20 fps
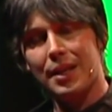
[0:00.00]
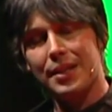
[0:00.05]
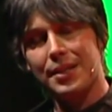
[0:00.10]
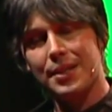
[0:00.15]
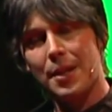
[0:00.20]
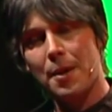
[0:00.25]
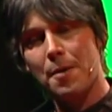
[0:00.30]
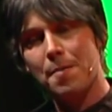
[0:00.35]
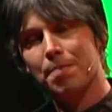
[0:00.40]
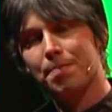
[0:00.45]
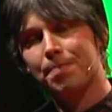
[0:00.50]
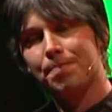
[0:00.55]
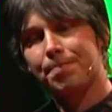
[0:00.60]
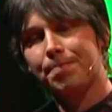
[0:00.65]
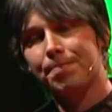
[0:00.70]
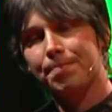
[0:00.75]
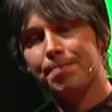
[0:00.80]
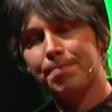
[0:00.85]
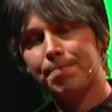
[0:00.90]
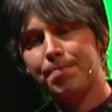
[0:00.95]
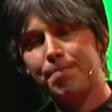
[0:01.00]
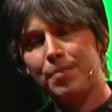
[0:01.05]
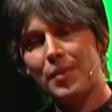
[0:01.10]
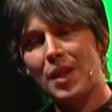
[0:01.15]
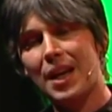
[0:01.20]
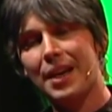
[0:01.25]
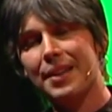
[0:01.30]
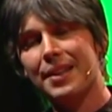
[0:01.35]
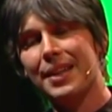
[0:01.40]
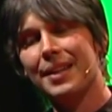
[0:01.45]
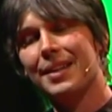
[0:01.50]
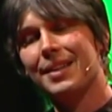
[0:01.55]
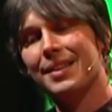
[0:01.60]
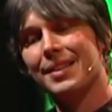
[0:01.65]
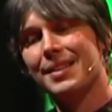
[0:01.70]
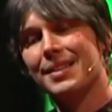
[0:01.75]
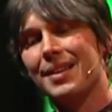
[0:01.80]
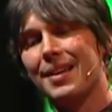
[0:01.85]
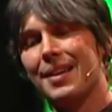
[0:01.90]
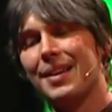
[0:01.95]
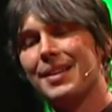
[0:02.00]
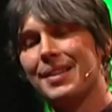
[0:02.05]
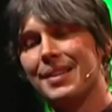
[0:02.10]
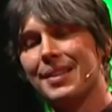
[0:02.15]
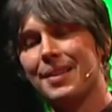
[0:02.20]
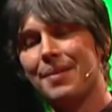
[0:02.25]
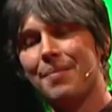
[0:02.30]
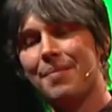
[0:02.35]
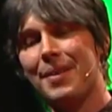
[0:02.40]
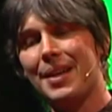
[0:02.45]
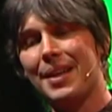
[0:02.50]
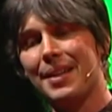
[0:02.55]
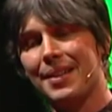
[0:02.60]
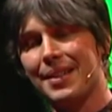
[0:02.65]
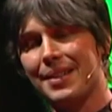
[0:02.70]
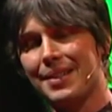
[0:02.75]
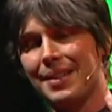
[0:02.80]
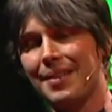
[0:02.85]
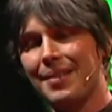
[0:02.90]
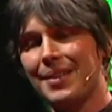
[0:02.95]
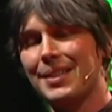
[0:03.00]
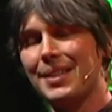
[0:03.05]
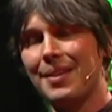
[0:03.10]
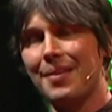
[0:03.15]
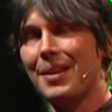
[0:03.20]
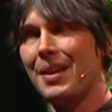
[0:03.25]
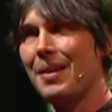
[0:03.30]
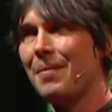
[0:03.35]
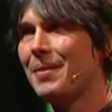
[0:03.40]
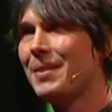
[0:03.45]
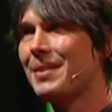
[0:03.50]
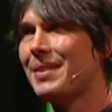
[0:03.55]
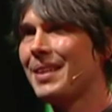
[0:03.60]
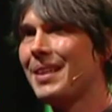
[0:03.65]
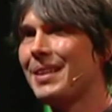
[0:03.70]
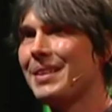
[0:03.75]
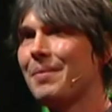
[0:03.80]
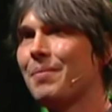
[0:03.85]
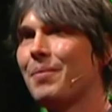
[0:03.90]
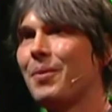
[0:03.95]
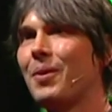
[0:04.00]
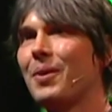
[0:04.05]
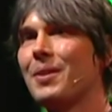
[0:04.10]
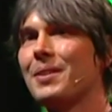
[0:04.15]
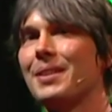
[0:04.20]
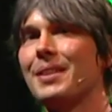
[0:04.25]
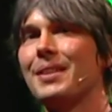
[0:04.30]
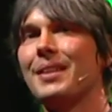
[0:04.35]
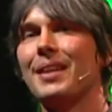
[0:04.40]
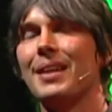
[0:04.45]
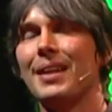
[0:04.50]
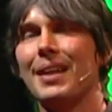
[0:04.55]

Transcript: So I think science can be, the ser serendipity is important.